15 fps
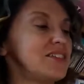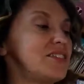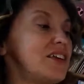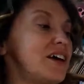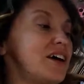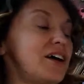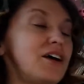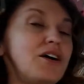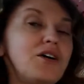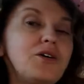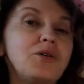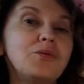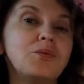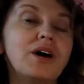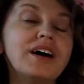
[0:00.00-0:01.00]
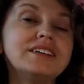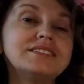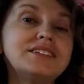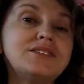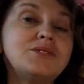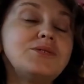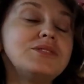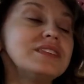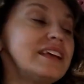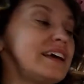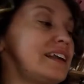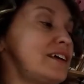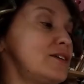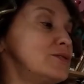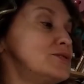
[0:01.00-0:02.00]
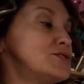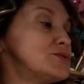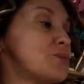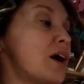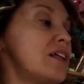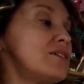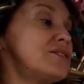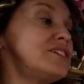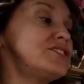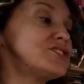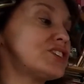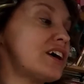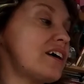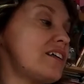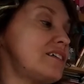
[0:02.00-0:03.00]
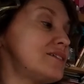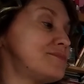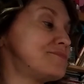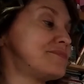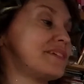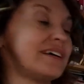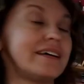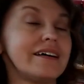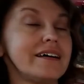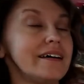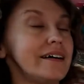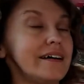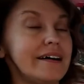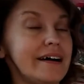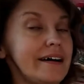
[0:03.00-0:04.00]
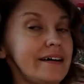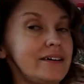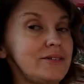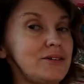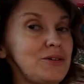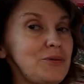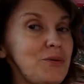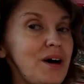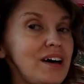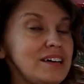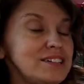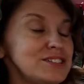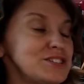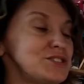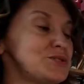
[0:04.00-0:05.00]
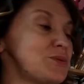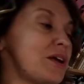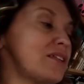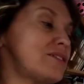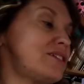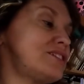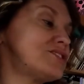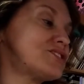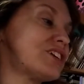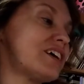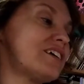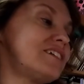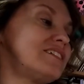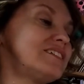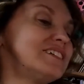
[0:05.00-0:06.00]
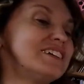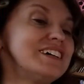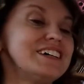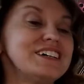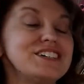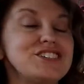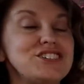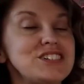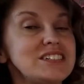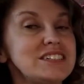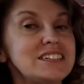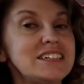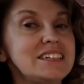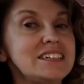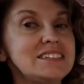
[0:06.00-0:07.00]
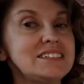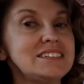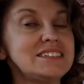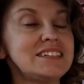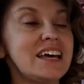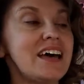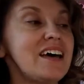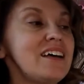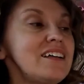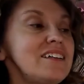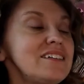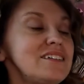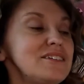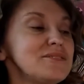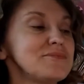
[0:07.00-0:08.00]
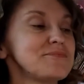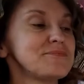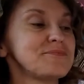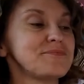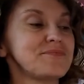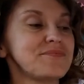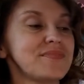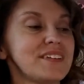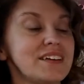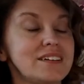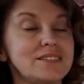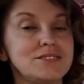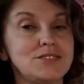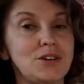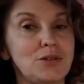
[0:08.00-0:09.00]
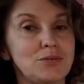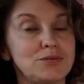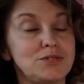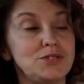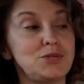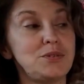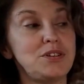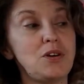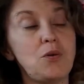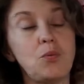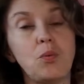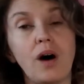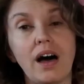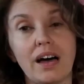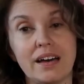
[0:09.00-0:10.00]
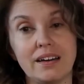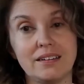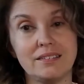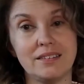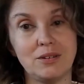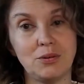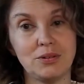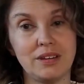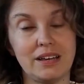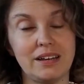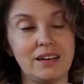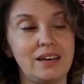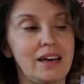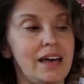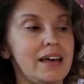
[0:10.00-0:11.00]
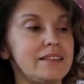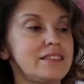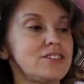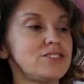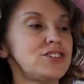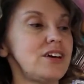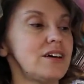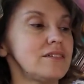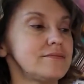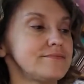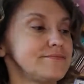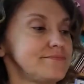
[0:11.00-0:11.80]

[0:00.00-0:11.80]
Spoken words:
There was an old lady who swallowed a shell. I don't know why she swallowed a shell. She didn't tell. So, do we know why the old lady ate the shell?